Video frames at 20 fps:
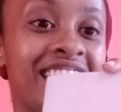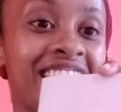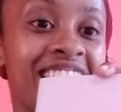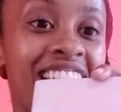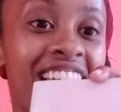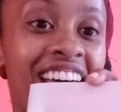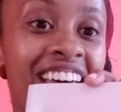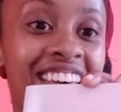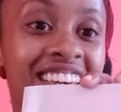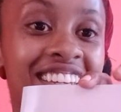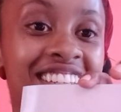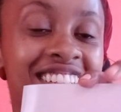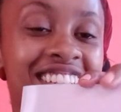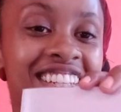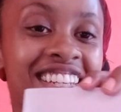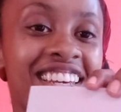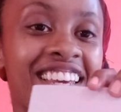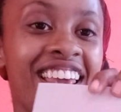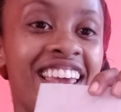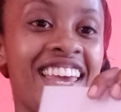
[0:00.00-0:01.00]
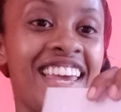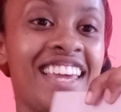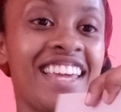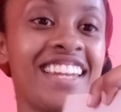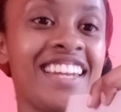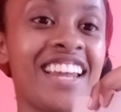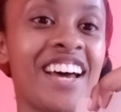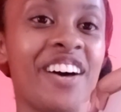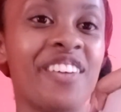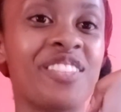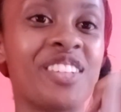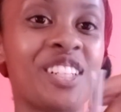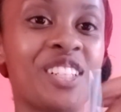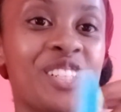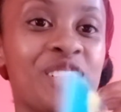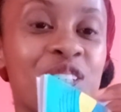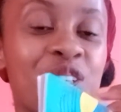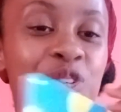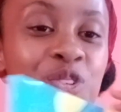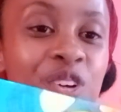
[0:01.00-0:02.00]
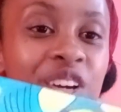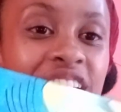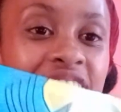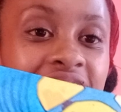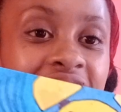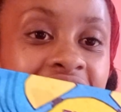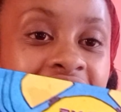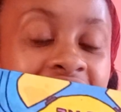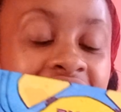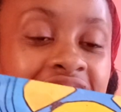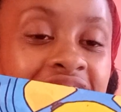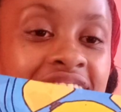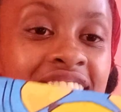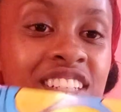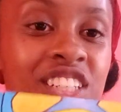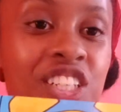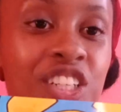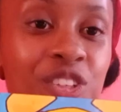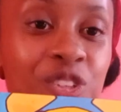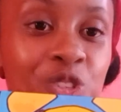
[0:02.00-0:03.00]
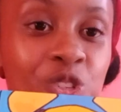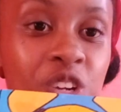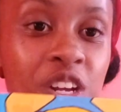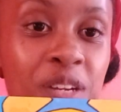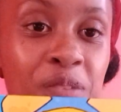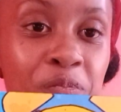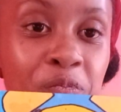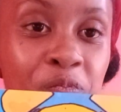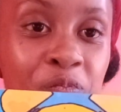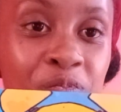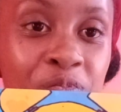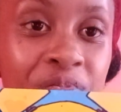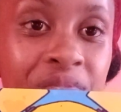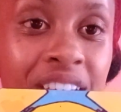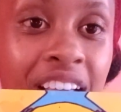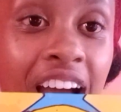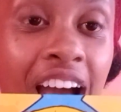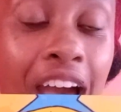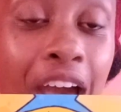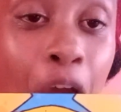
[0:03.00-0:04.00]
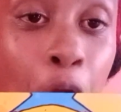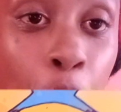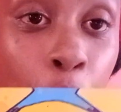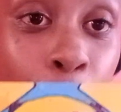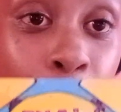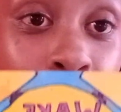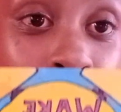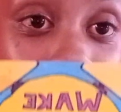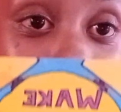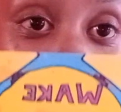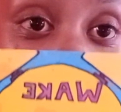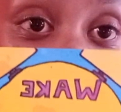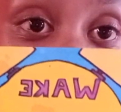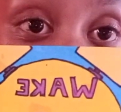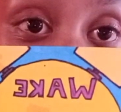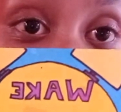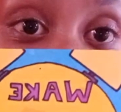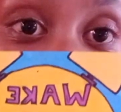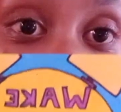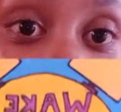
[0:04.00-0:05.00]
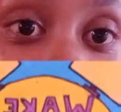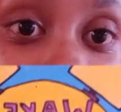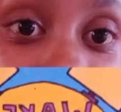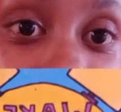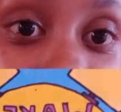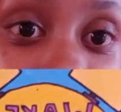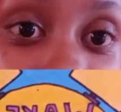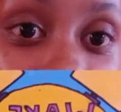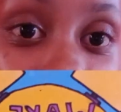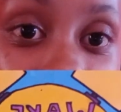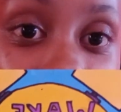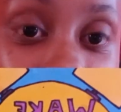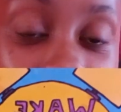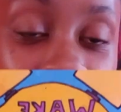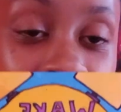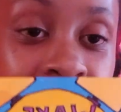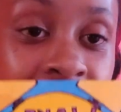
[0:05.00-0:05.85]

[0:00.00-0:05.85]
That is the end of the story. Children, I hope you enjoyed this story.